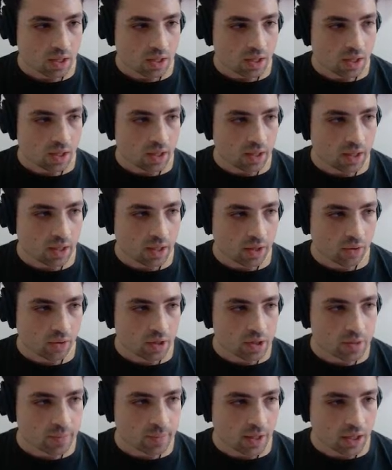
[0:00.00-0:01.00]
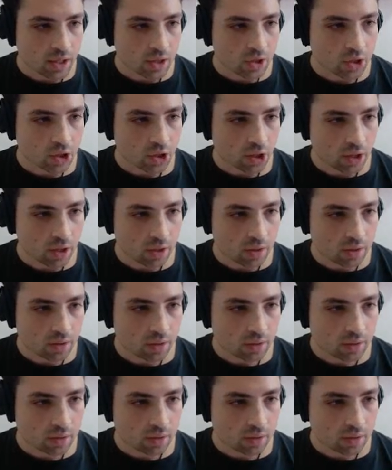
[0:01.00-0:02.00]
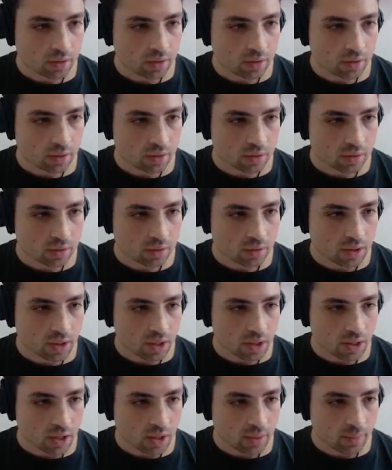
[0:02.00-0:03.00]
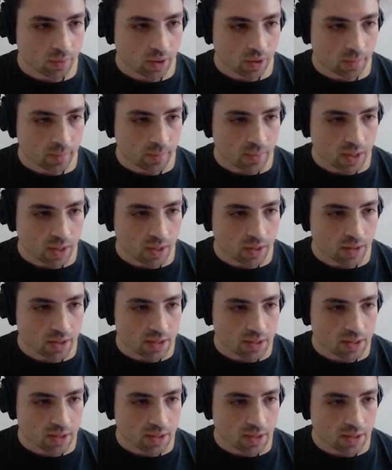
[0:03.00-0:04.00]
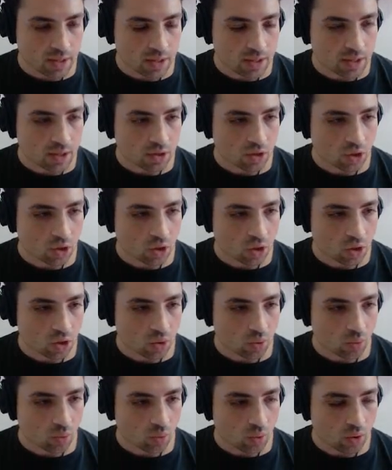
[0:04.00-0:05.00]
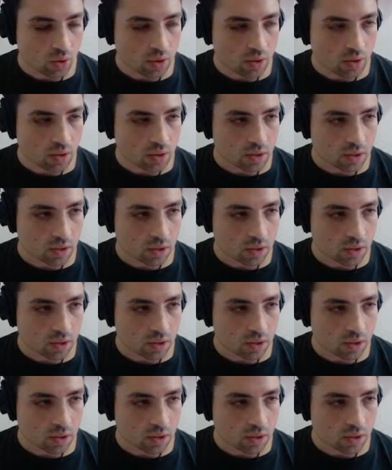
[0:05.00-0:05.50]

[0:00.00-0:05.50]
And now let's make a cut, and then I'm going to make this ending all one